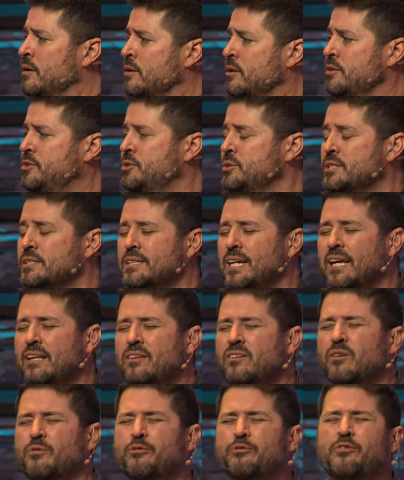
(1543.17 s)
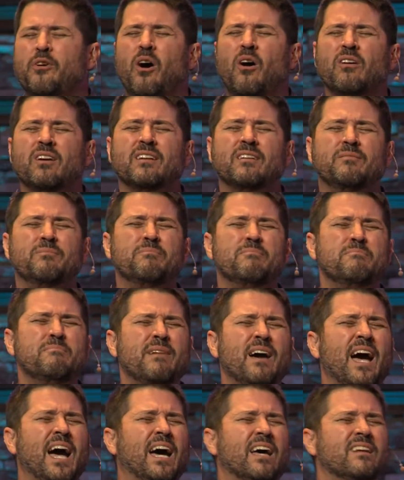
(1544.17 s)
Could you say that you're falling
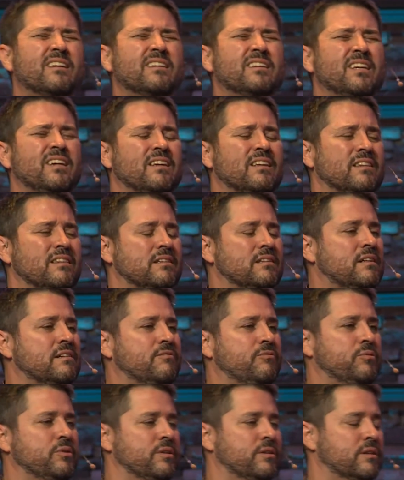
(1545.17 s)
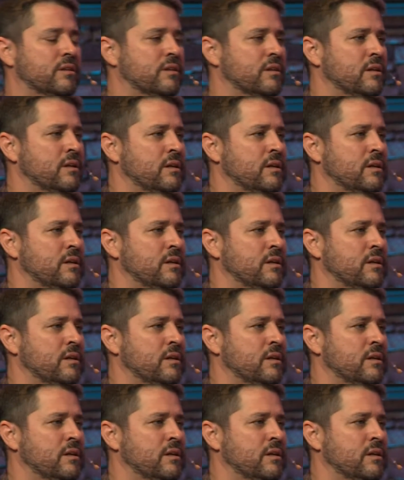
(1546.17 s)
madly in love with